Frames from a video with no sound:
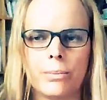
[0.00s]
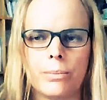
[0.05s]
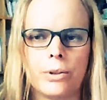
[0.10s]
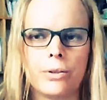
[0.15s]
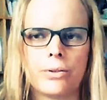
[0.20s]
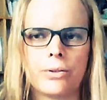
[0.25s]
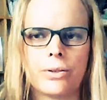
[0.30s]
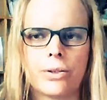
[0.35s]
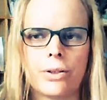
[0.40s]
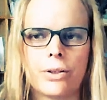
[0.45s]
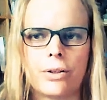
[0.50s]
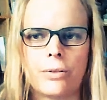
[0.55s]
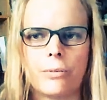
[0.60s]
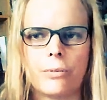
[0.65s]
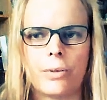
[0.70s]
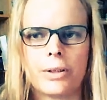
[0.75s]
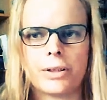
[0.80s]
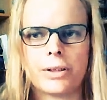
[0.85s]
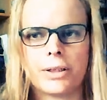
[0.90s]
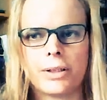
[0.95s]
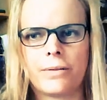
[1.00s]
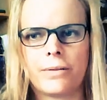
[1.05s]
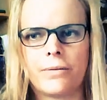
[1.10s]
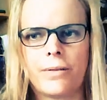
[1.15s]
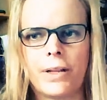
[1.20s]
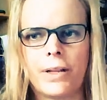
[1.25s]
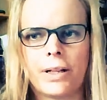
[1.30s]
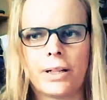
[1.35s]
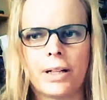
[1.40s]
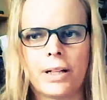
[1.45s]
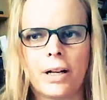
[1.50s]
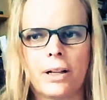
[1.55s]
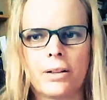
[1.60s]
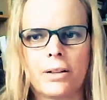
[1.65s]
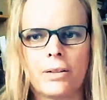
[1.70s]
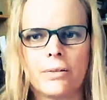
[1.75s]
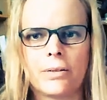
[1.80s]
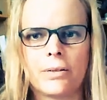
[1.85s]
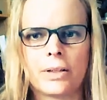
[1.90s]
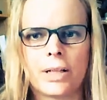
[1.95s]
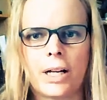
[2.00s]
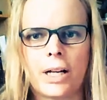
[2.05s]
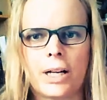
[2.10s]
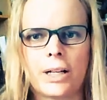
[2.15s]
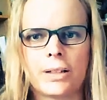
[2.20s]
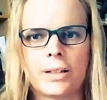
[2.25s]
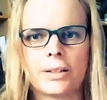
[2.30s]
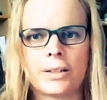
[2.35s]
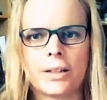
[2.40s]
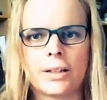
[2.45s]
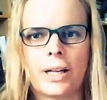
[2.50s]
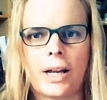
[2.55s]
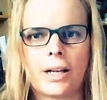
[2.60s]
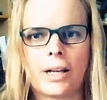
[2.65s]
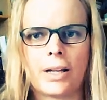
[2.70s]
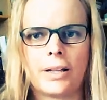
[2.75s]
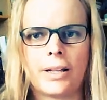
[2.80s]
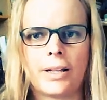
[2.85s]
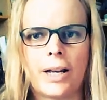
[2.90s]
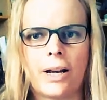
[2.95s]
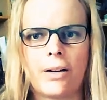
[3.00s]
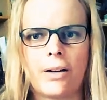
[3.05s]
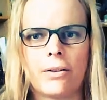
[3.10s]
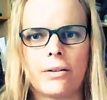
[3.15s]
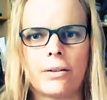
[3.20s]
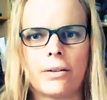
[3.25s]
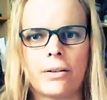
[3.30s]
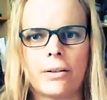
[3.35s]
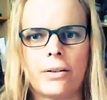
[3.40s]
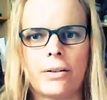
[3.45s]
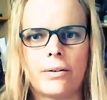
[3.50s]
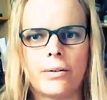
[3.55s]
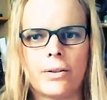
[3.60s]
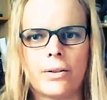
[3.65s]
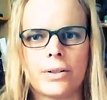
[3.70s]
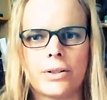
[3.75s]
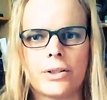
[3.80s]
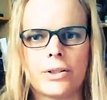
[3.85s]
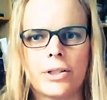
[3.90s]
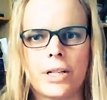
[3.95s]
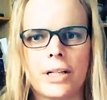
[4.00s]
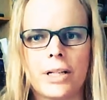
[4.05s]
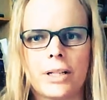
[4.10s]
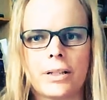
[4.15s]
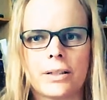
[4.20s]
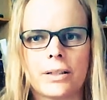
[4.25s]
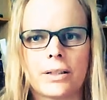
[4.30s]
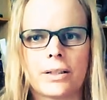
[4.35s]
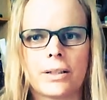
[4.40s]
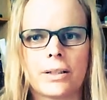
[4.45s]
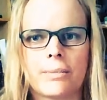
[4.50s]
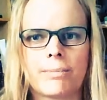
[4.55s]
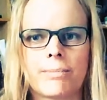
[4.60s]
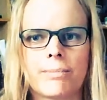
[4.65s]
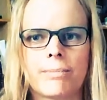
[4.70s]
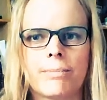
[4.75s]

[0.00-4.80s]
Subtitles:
Blue shirt, once the faded color of his eyes, hanging down over his jeans.